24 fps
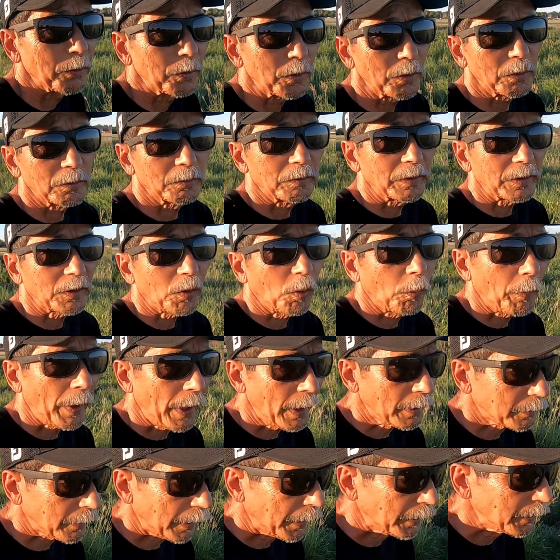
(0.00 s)
will
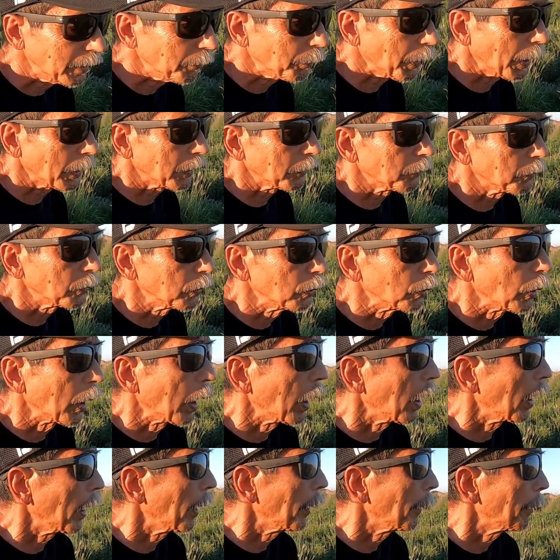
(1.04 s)
recommend anybody who
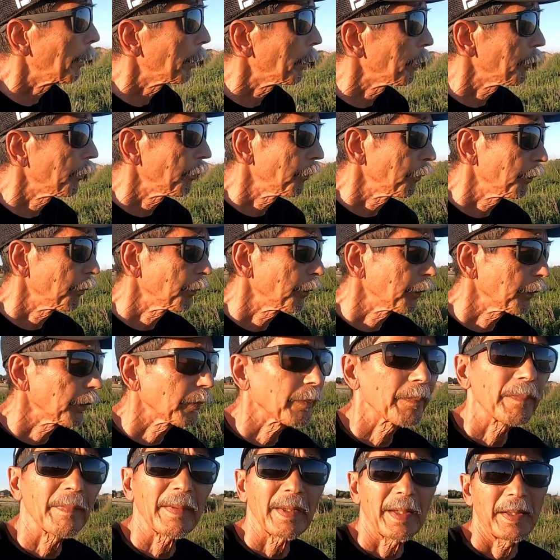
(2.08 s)
are, uh,
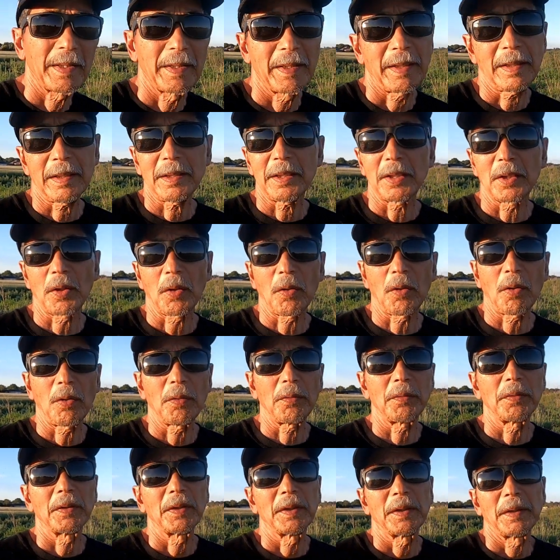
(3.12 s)
you know,